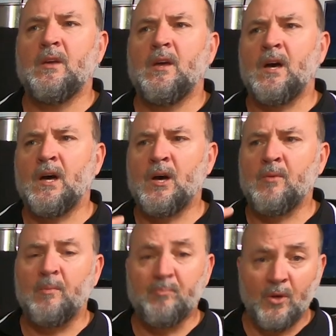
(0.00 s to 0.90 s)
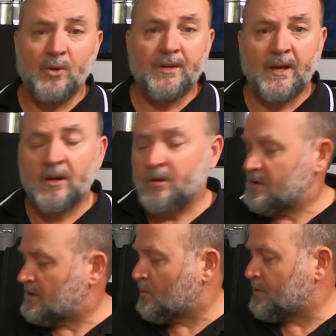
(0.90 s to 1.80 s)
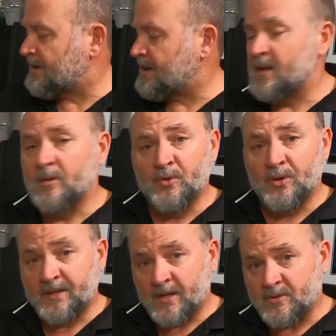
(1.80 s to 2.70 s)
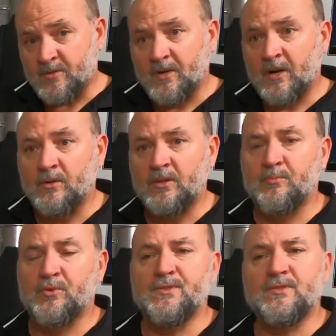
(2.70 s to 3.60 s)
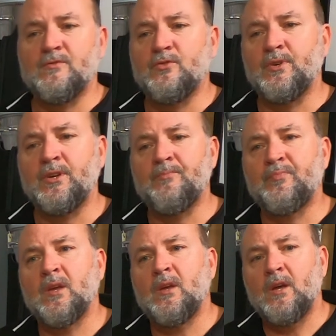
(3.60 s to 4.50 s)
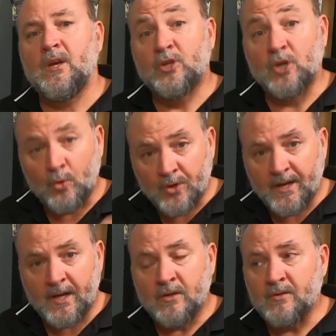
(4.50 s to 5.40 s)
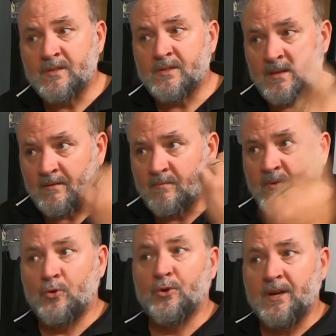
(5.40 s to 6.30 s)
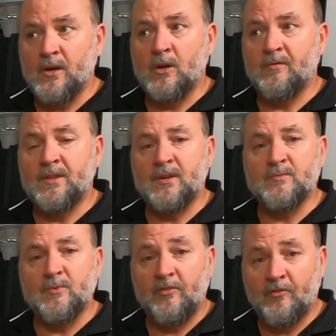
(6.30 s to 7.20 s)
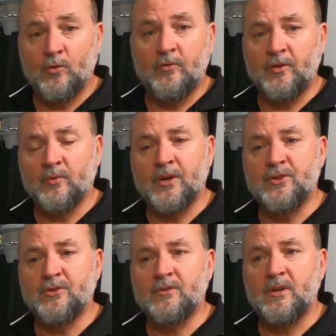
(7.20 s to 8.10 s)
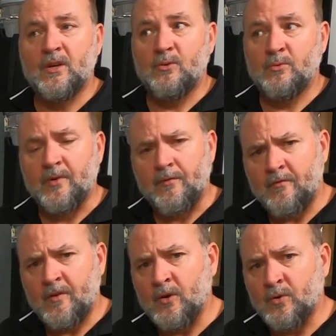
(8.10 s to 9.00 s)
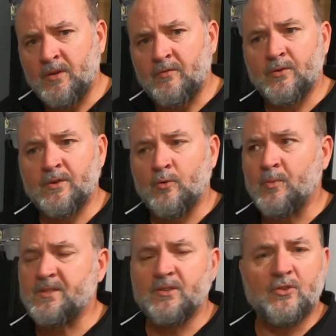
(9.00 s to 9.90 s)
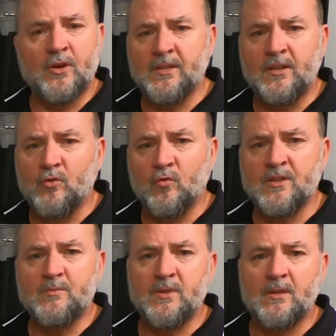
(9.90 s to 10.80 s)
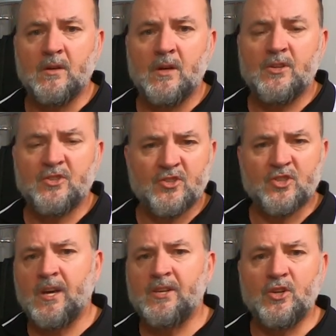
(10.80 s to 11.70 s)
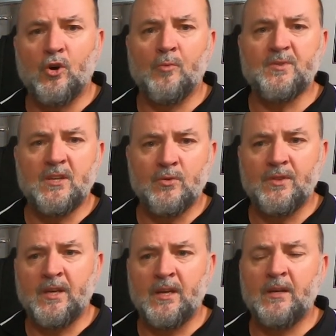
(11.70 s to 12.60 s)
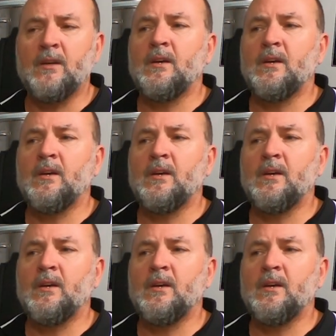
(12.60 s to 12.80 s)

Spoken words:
A blonde ale, I want to nail a blonde ale, which I'm currently in the process of doing. Golden ales, that golden ale over there is my fourth iteration with a very, very, almost identical recipe, just changing hops here and there.